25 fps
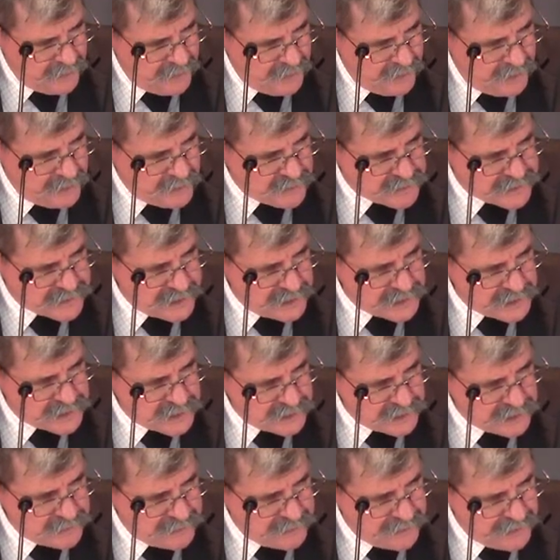He was teaching
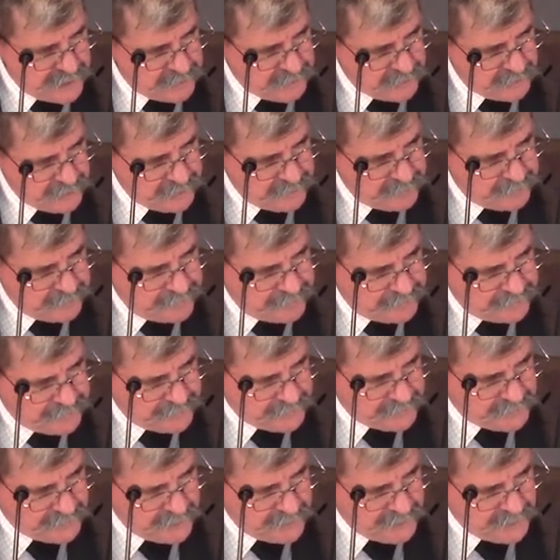the people.
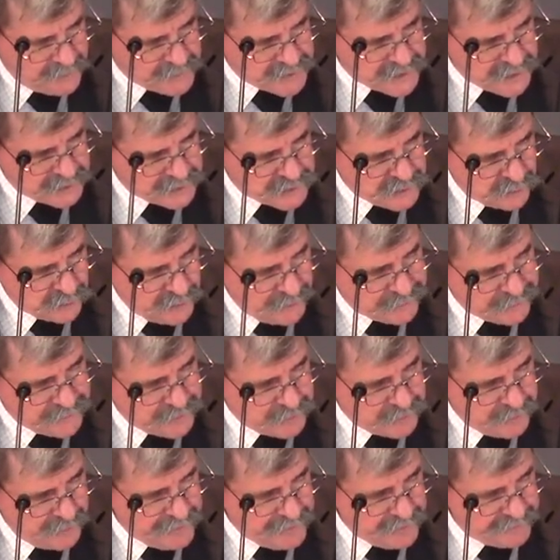He was interrupted
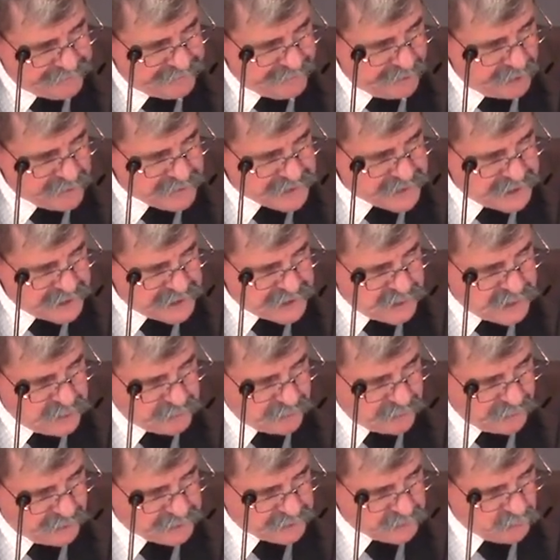by the Pharisees who
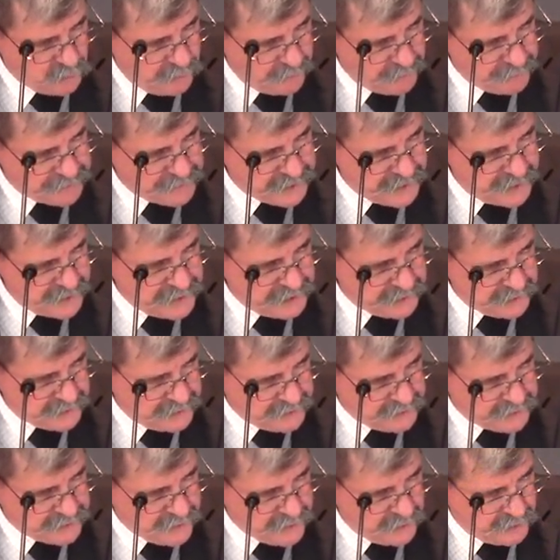brought the woman taken in
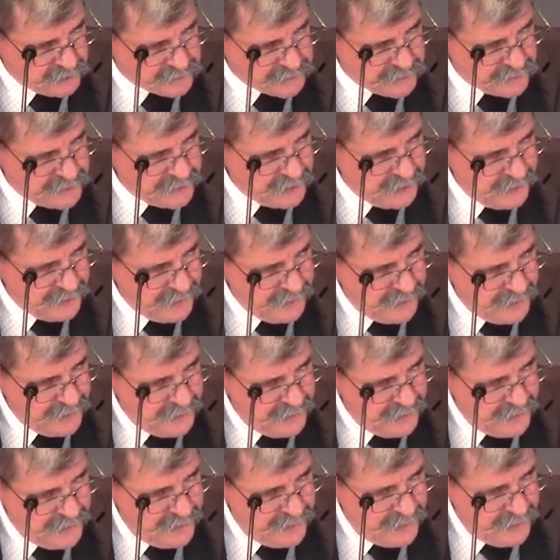adultery
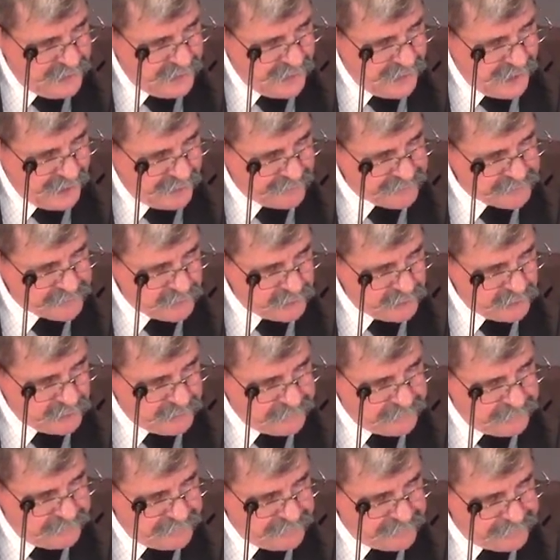after
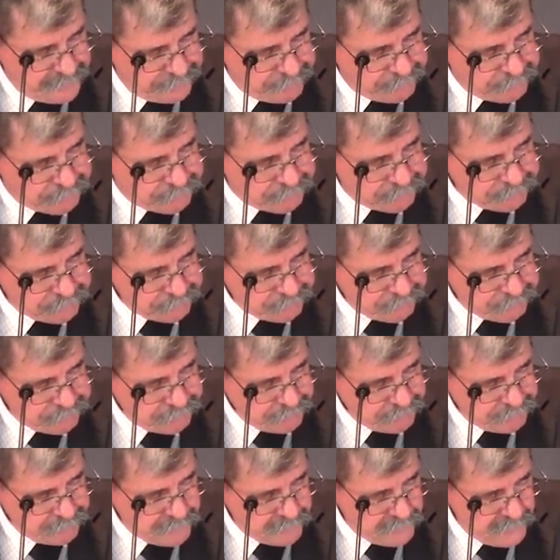
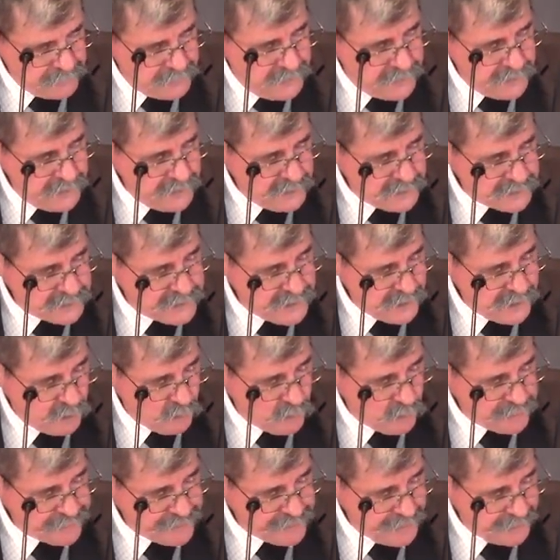he had dealt
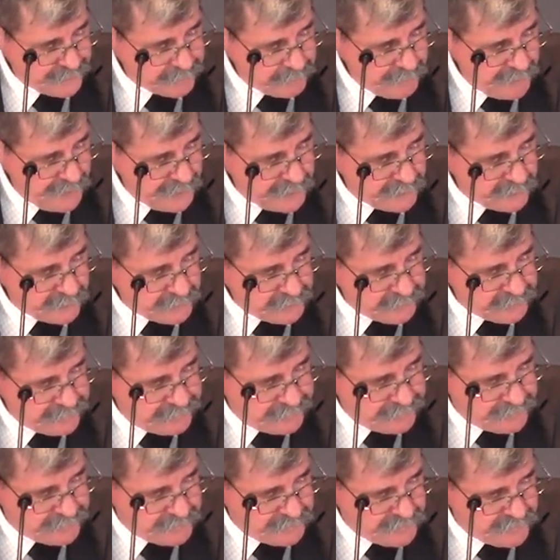with that matter.
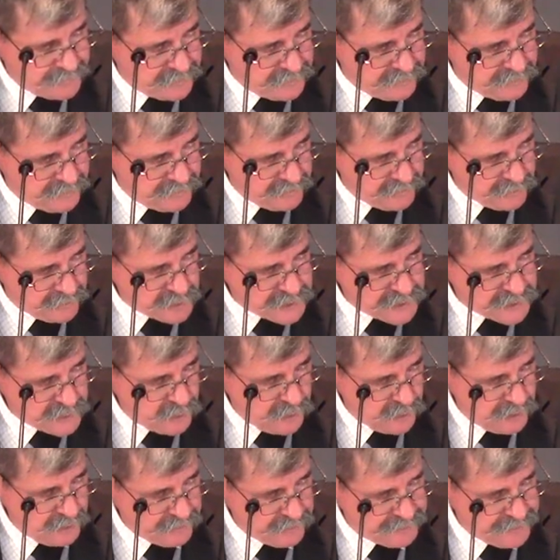Verse
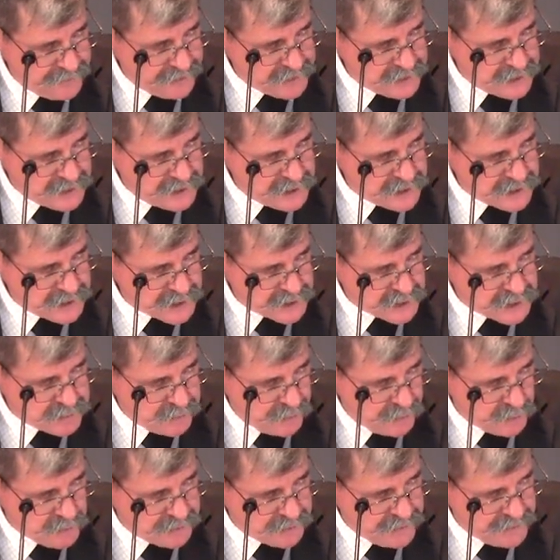12 Then Jesus
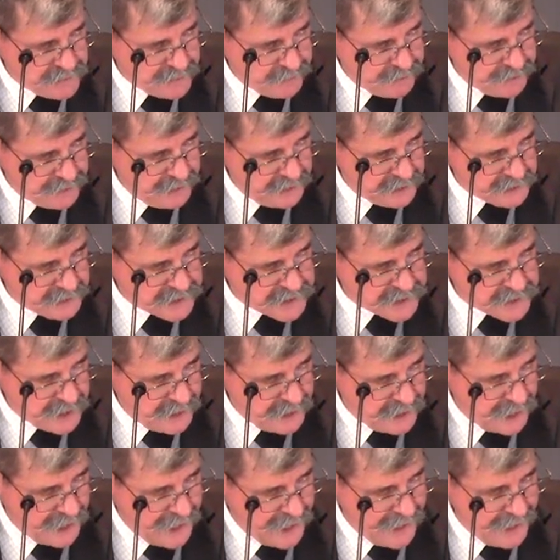spoke to them again,
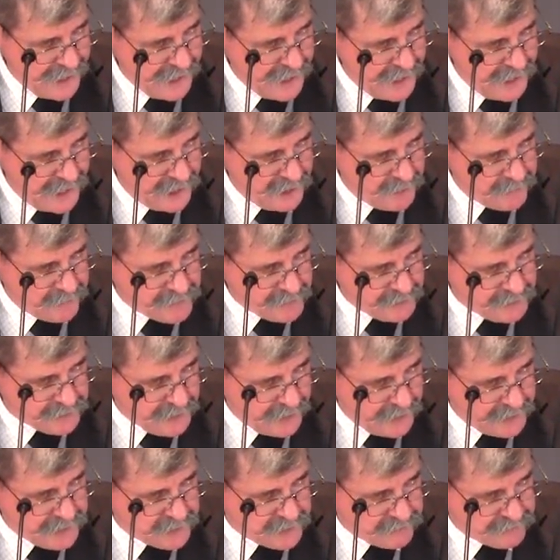saying, I am the
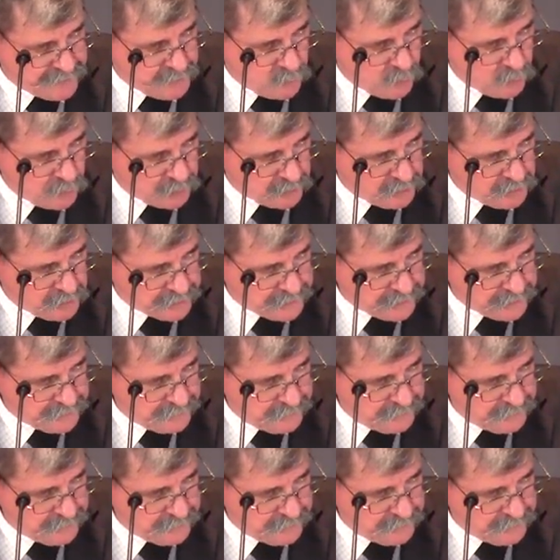light of the world.